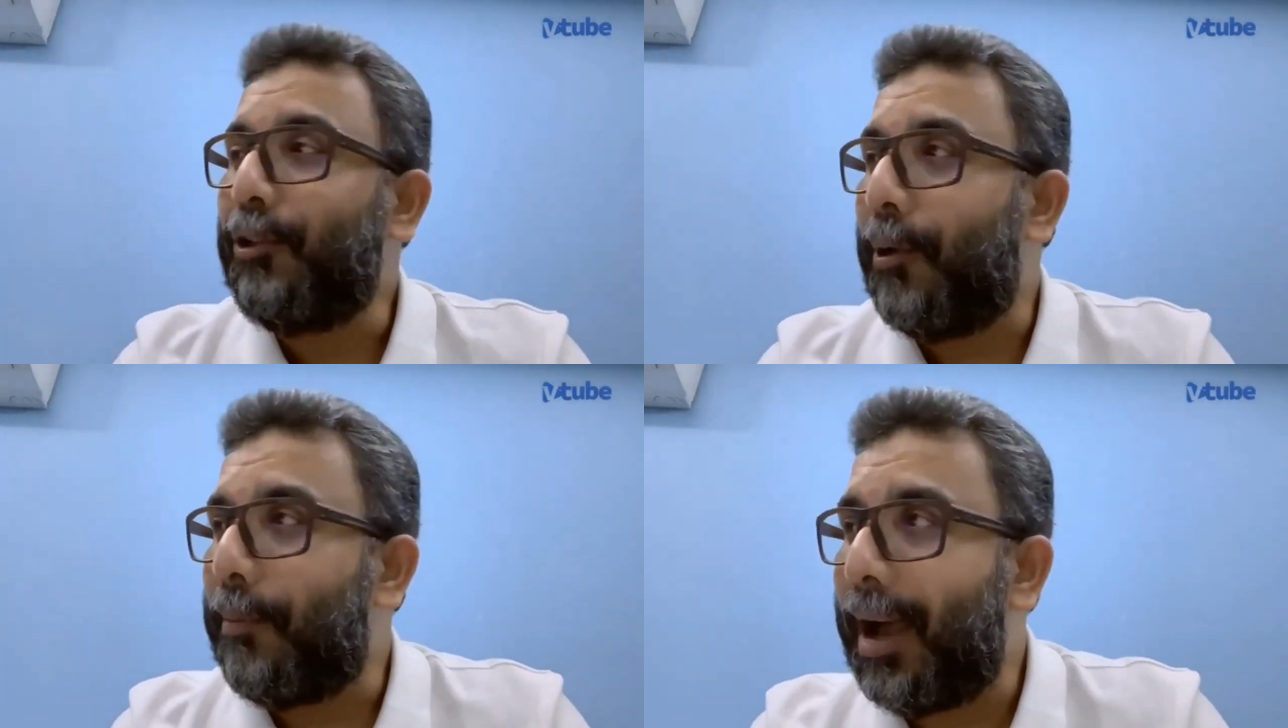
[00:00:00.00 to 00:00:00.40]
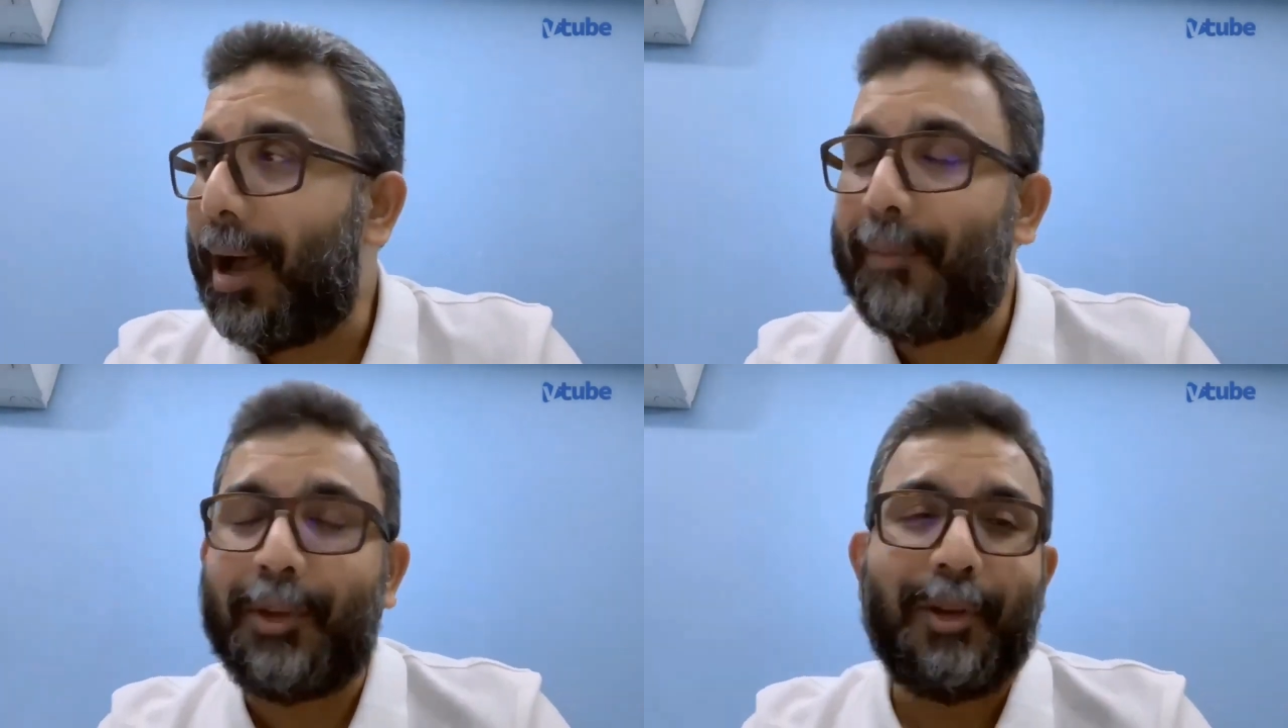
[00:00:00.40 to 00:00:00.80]
your
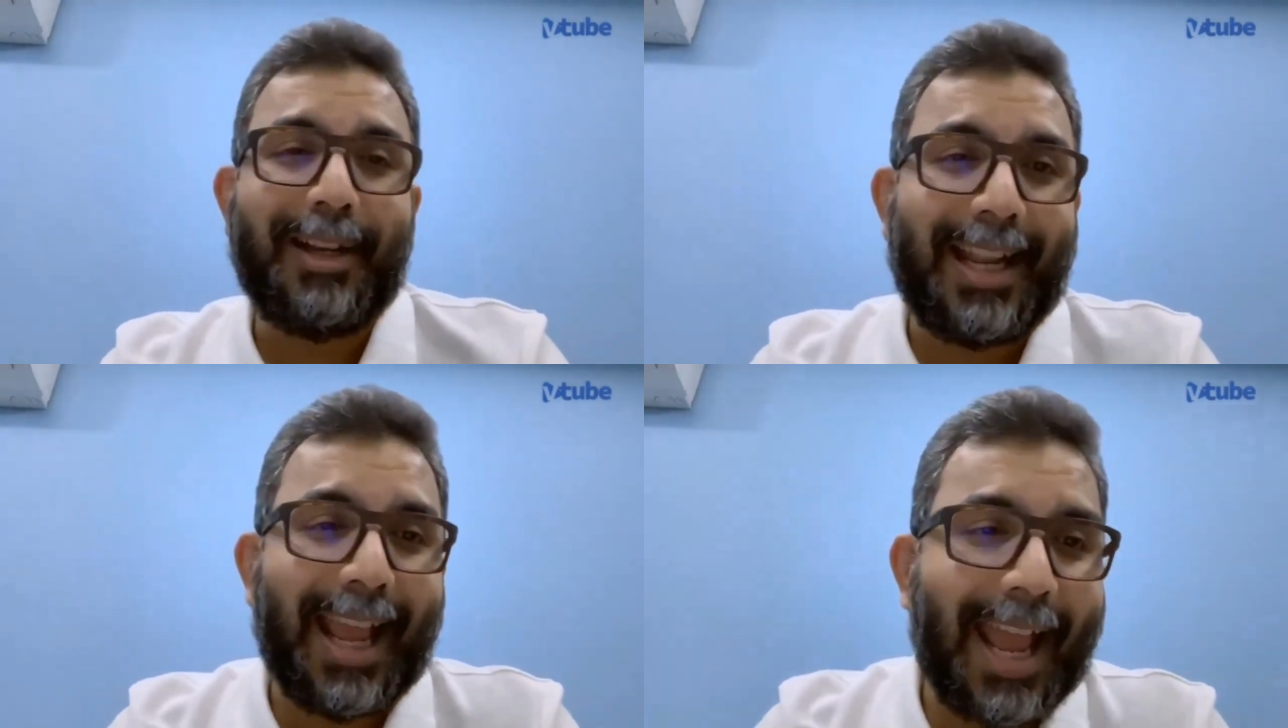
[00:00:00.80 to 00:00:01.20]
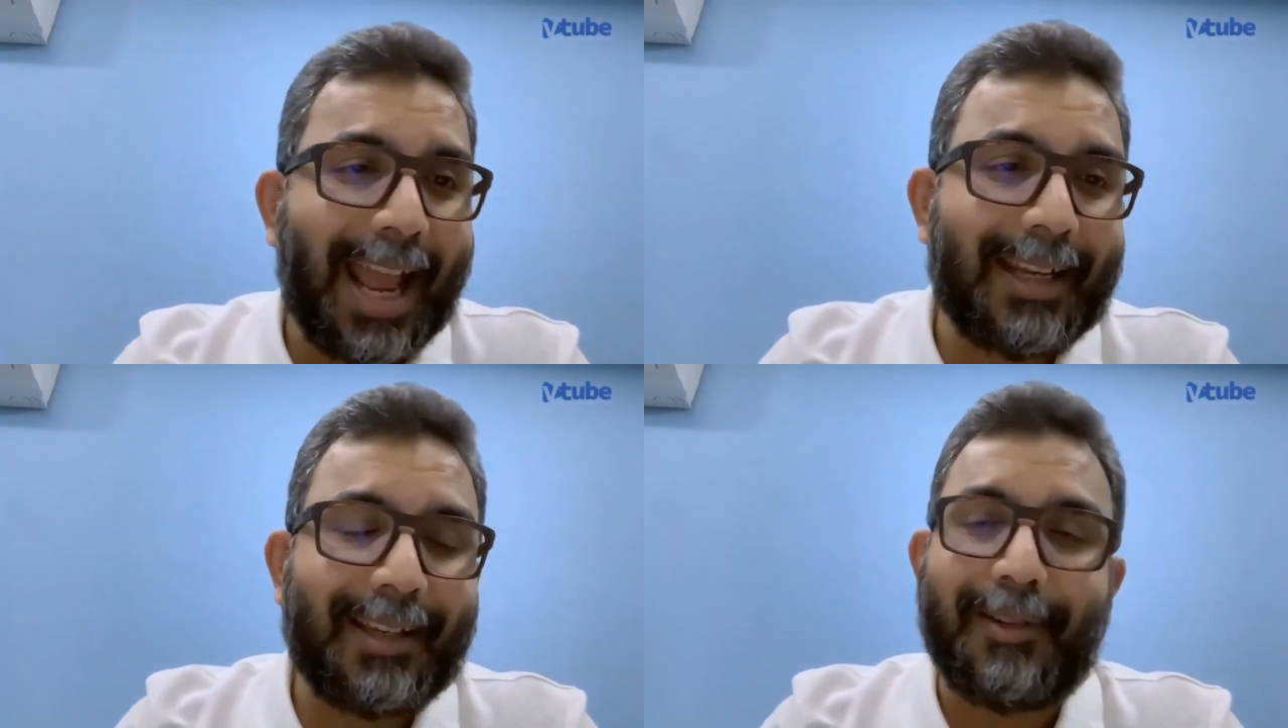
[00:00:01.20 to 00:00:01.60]
mom, your
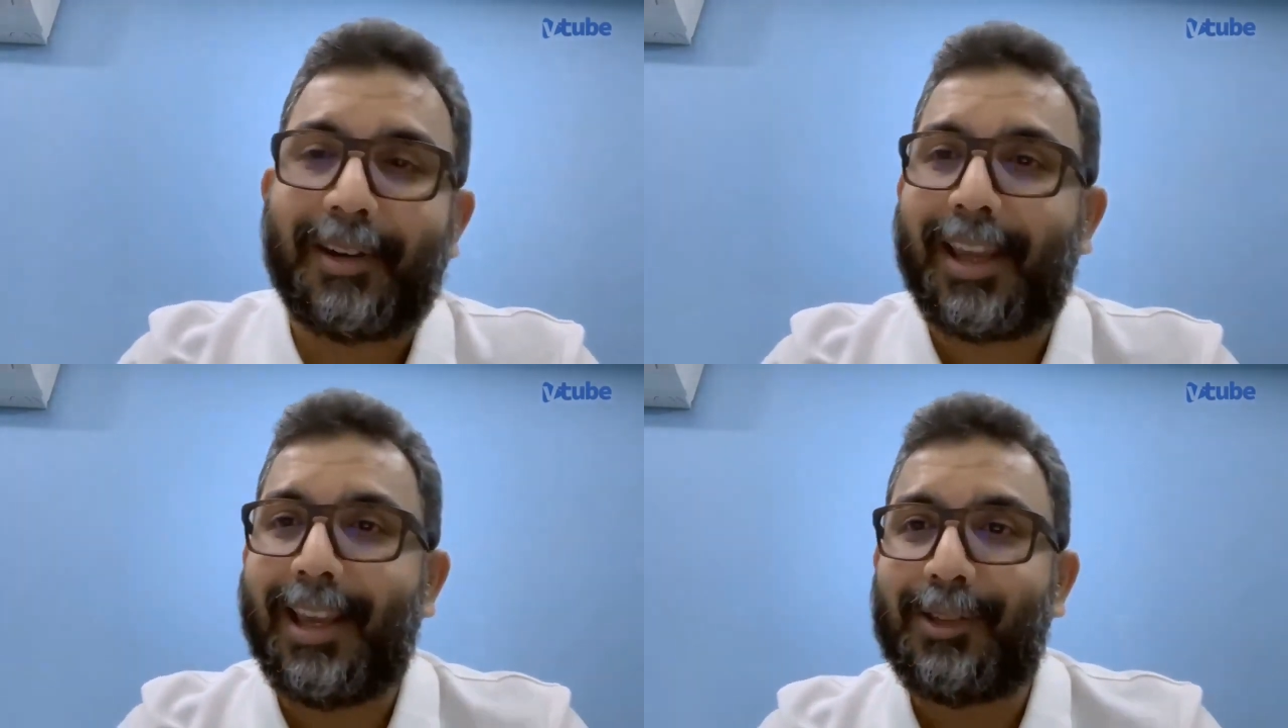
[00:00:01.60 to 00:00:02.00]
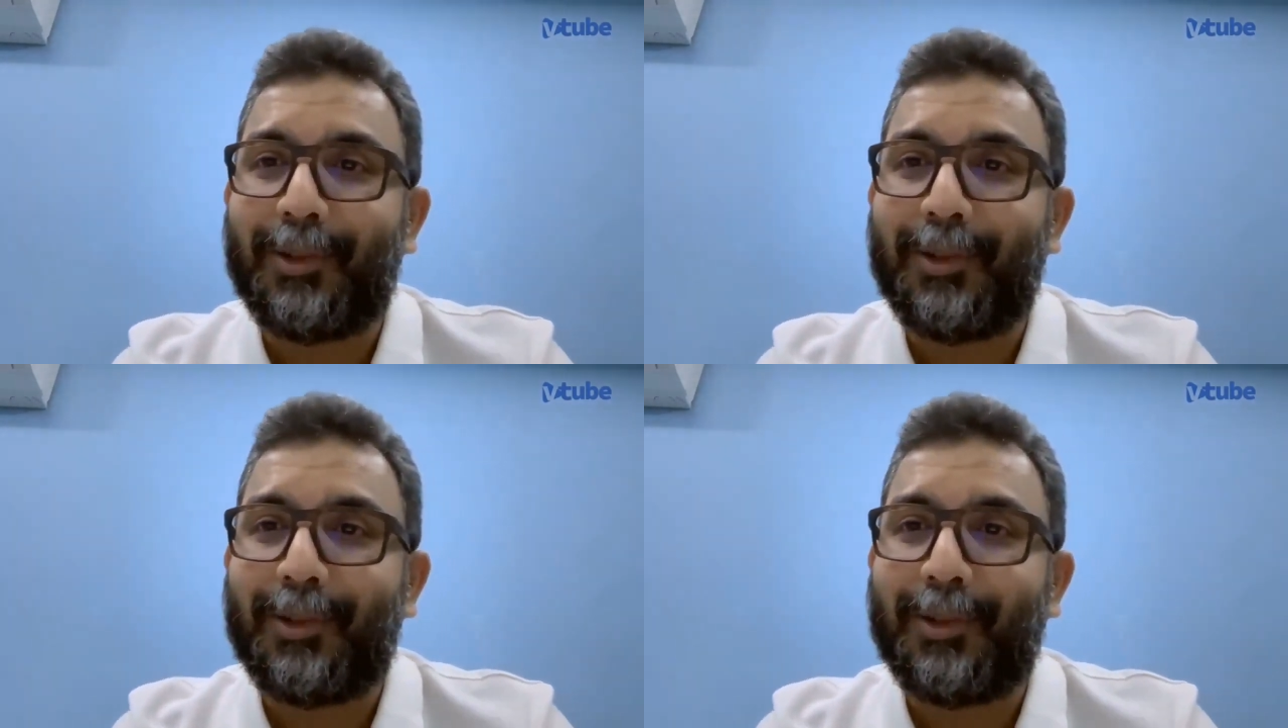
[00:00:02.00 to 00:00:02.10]
dad, okay?